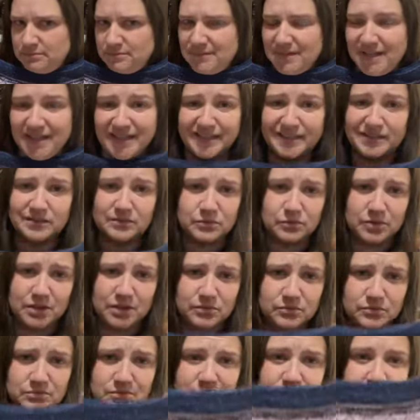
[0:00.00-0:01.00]
don't
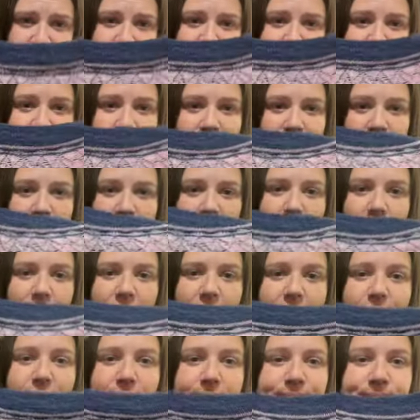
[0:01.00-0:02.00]

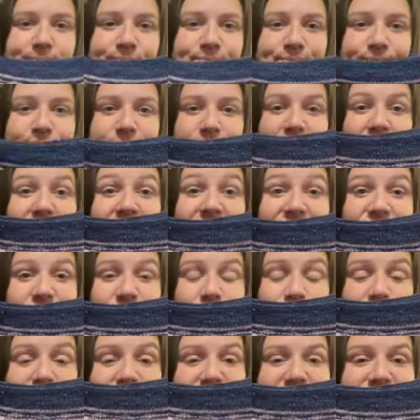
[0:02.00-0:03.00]
know. So
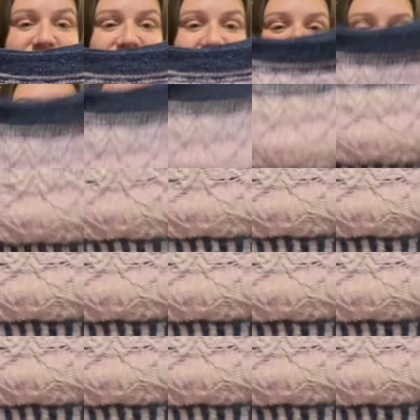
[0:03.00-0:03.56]
this I